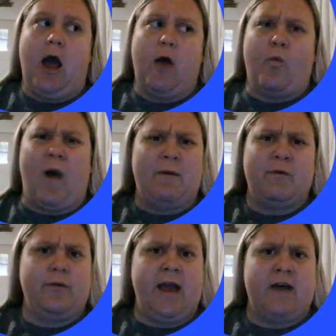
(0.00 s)
Why would
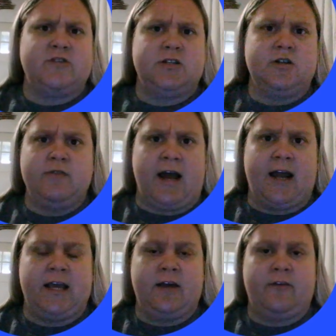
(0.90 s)
we have to do that
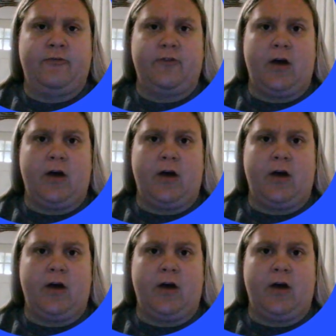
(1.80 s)
if